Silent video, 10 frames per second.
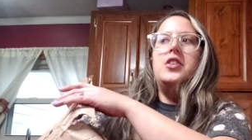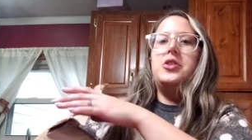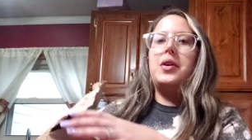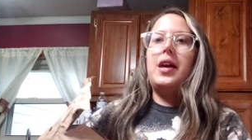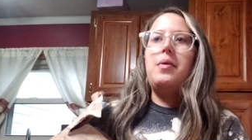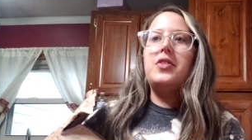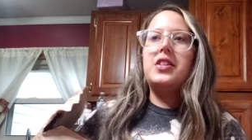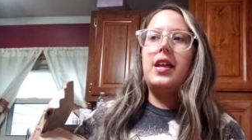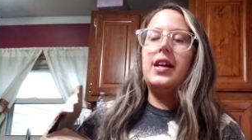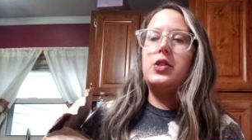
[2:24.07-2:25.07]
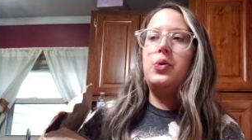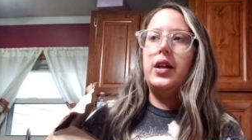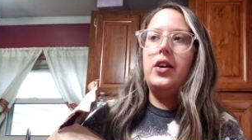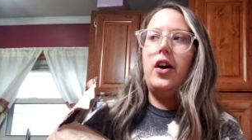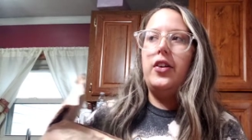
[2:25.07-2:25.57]
So it came out to like
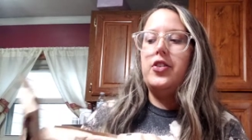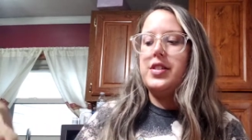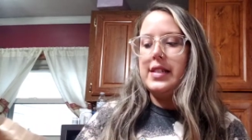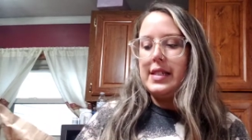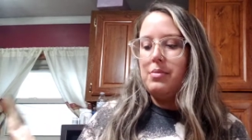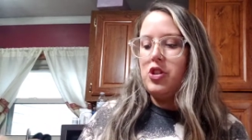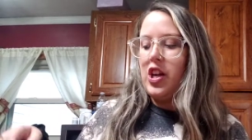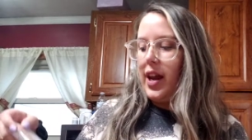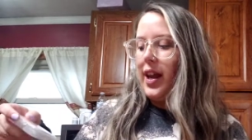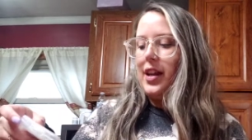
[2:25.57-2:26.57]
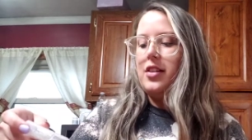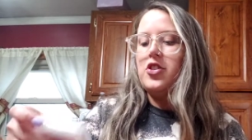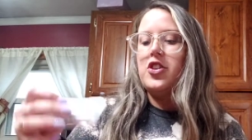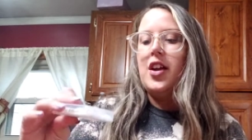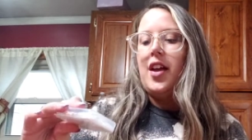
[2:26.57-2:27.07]
$20 and some
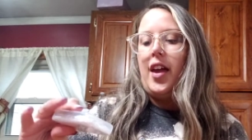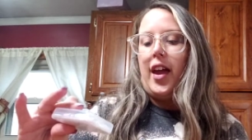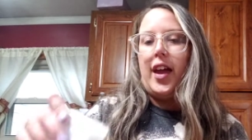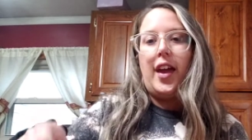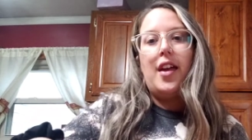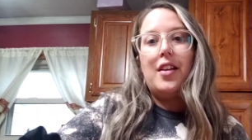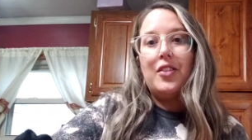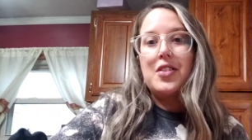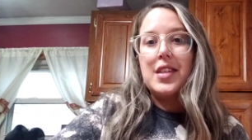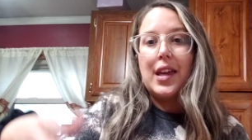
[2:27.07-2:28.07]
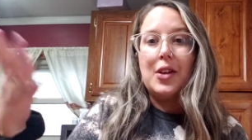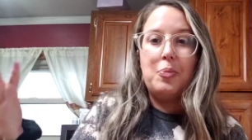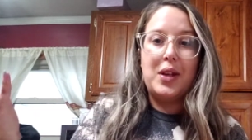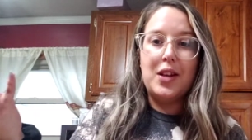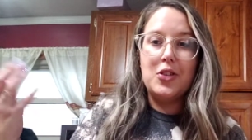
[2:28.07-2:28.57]
change, and it looks like
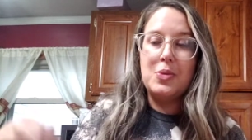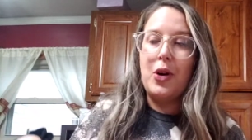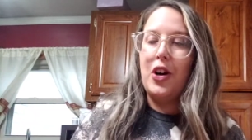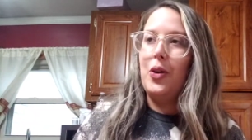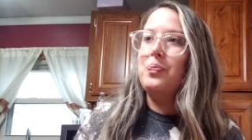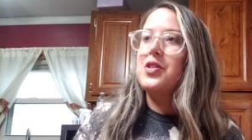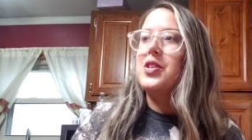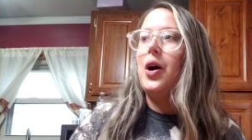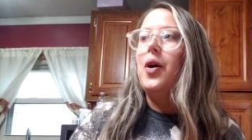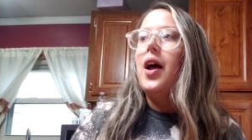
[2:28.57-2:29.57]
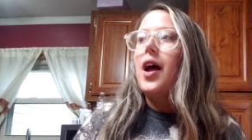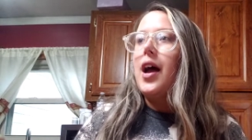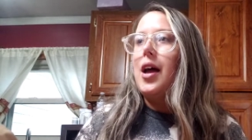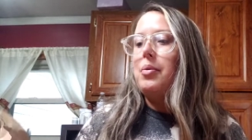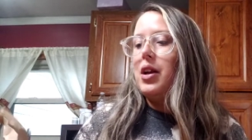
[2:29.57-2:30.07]
it'll be here tomorrow. So
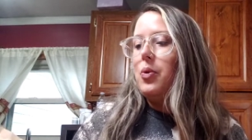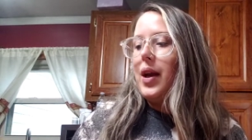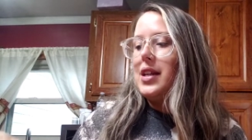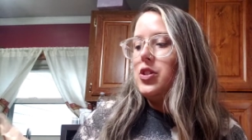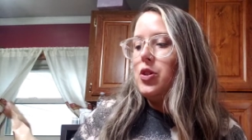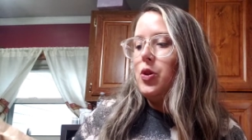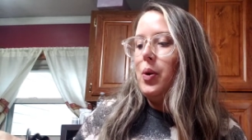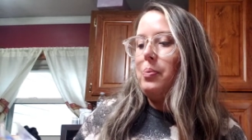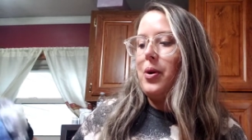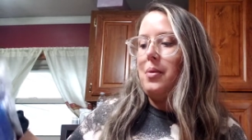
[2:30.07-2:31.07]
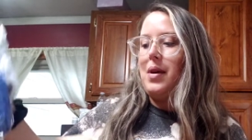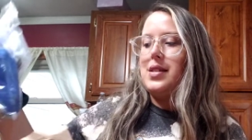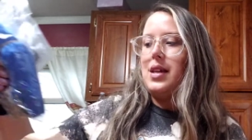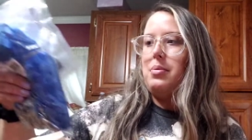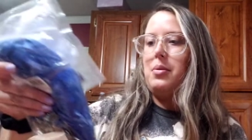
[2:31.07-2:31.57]
I'm going to wait to print my
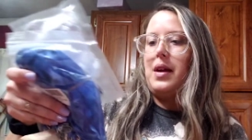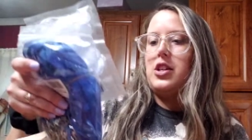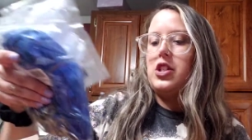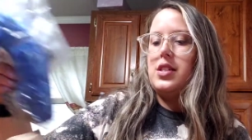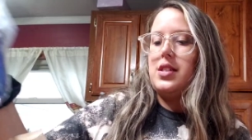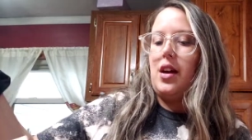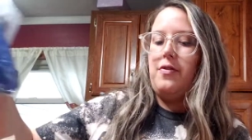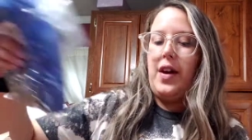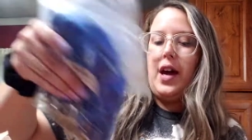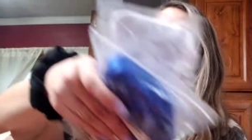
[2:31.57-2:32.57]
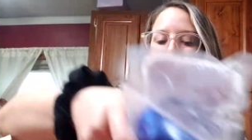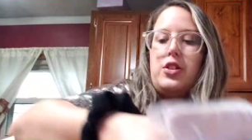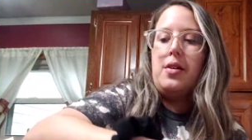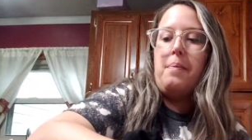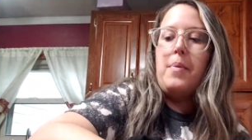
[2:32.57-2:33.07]
sublimation stuff
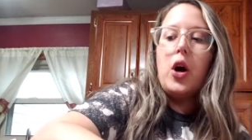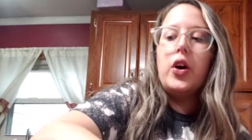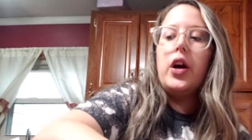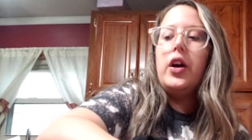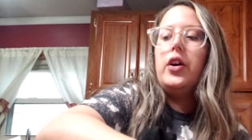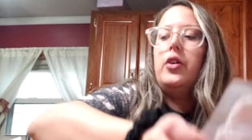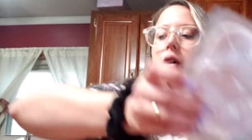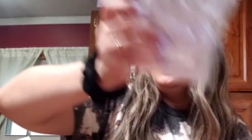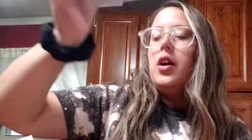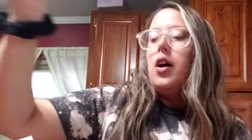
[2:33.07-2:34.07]
out tomorrow.